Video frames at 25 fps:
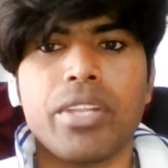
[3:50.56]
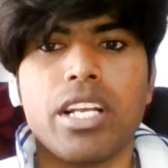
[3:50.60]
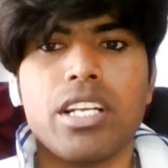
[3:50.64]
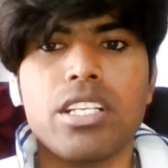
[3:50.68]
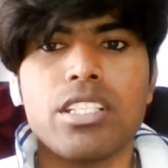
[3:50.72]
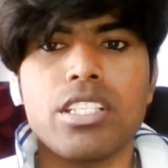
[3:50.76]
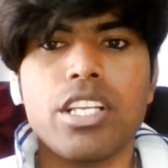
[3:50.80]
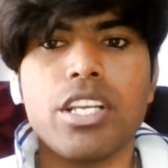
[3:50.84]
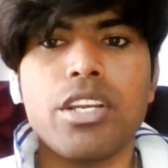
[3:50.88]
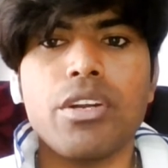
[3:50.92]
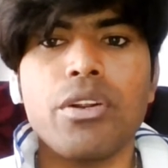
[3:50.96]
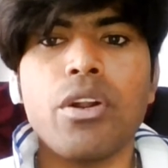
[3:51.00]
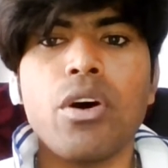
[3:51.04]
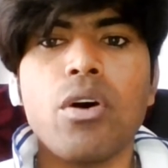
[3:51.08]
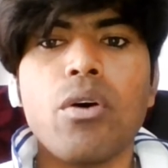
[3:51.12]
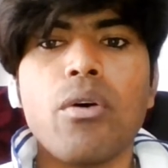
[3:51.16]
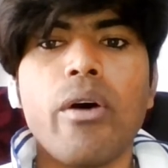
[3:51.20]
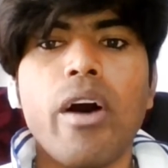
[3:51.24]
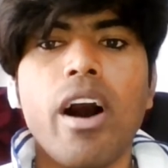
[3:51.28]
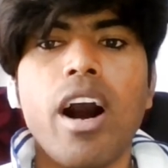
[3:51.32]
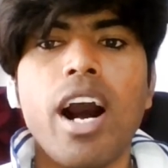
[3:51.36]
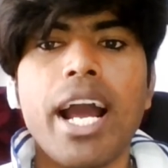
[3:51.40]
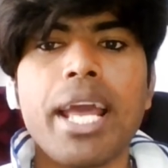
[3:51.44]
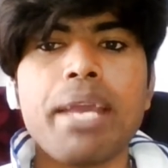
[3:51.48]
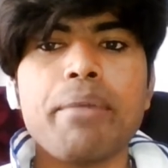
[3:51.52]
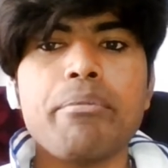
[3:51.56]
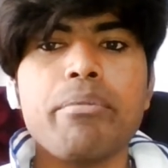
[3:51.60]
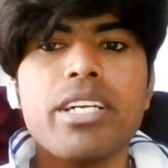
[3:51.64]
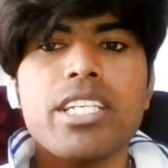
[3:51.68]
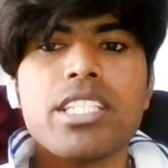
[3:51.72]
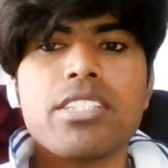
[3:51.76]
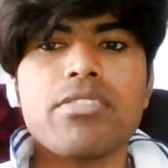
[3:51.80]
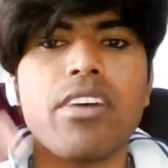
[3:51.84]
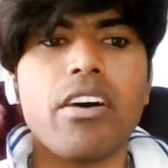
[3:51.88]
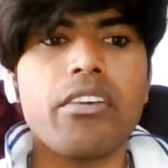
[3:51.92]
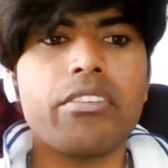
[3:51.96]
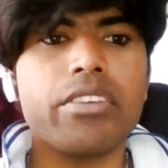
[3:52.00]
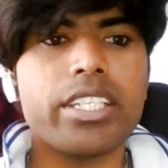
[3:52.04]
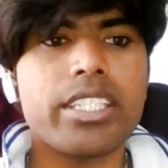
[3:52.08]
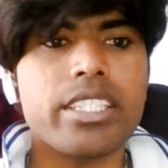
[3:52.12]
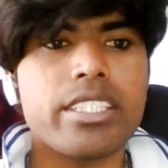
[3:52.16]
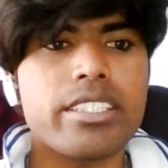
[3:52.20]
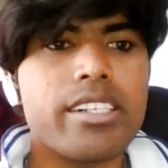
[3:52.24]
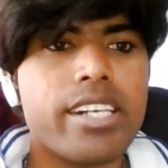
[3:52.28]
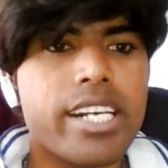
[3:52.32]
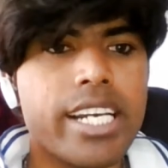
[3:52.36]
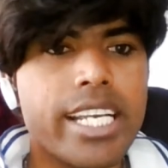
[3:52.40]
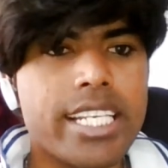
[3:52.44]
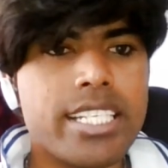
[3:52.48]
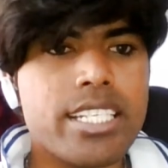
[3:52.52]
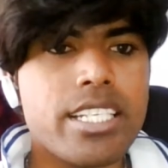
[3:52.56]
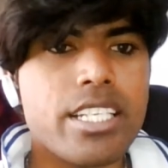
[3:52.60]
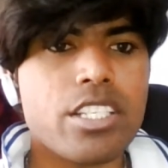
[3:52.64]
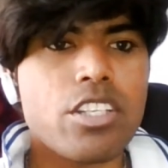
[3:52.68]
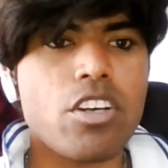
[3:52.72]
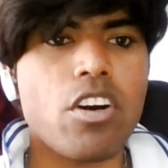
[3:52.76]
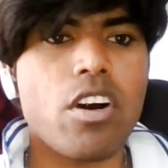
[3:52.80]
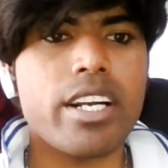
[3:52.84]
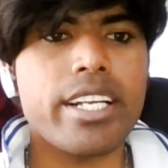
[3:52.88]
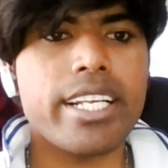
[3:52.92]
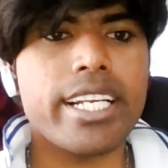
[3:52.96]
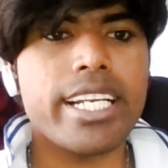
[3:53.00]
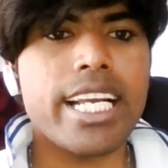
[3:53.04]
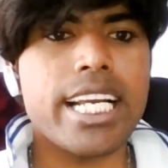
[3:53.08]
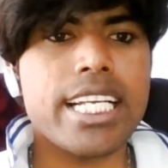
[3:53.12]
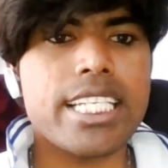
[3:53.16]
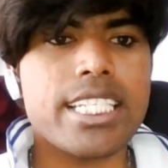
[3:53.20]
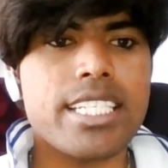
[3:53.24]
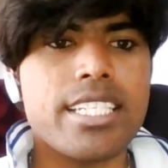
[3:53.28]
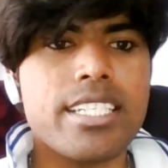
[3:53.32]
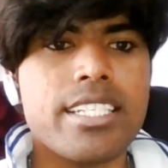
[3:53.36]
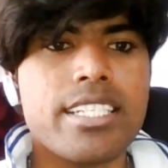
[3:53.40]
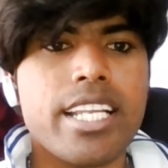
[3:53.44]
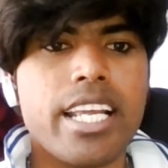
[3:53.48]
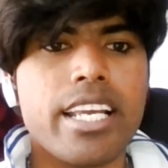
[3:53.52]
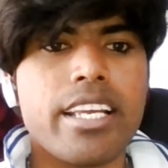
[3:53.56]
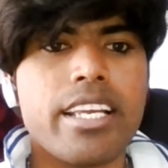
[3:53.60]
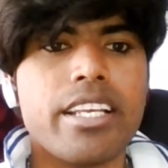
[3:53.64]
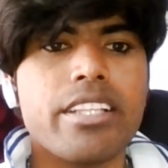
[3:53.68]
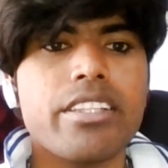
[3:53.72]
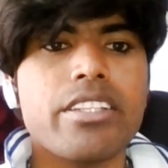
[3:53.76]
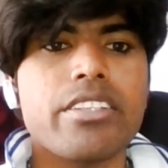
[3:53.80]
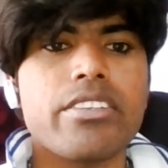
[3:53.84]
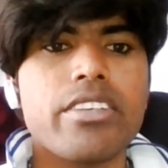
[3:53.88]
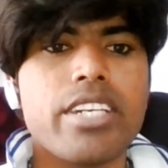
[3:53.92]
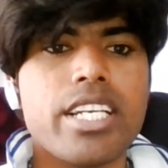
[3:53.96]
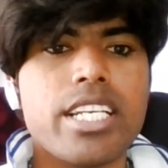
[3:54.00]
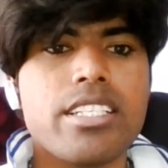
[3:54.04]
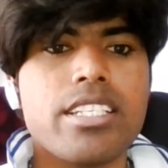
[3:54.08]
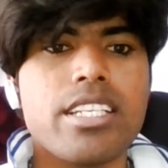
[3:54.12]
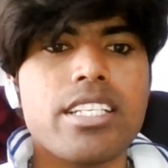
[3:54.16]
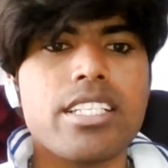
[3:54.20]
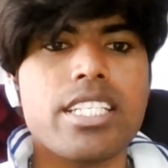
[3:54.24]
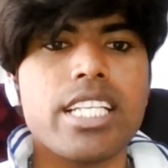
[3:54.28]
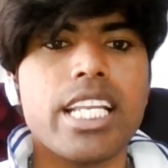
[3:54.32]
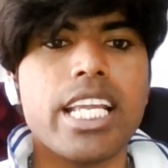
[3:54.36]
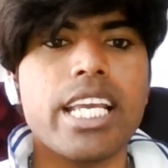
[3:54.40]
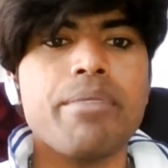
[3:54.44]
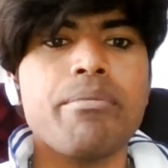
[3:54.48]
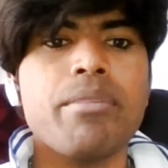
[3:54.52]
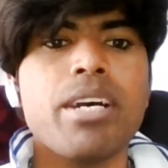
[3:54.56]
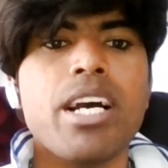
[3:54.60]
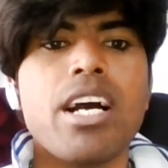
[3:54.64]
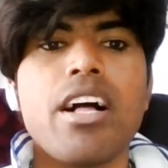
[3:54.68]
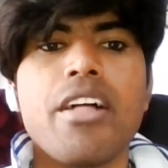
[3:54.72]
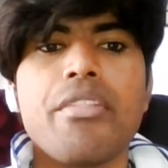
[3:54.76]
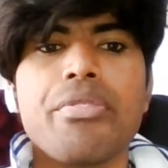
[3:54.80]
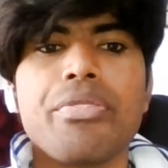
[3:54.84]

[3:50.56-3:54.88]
you know Ibars founded a religious congregation taking the religious name